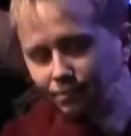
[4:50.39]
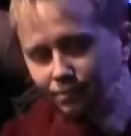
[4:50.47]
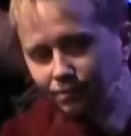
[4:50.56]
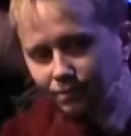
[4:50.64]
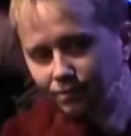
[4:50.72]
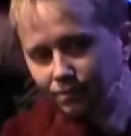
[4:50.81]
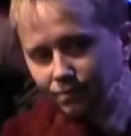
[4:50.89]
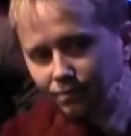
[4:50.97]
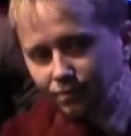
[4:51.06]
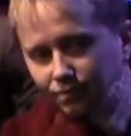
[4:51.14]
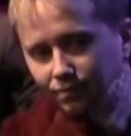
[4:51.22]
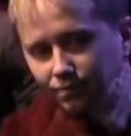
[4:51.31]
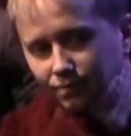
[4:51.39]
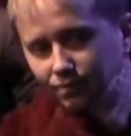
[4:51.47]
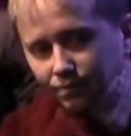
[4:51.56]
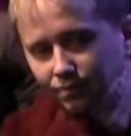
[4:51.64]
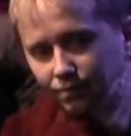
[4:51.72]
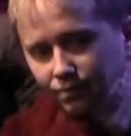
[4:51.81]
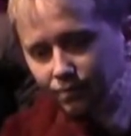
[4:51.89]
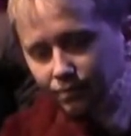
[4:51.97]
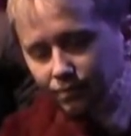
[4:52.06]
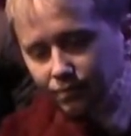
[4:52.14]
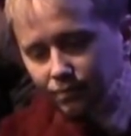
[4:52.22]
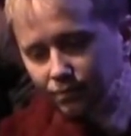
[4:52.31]

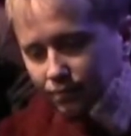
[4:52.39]
No words are spoken by the person on screen.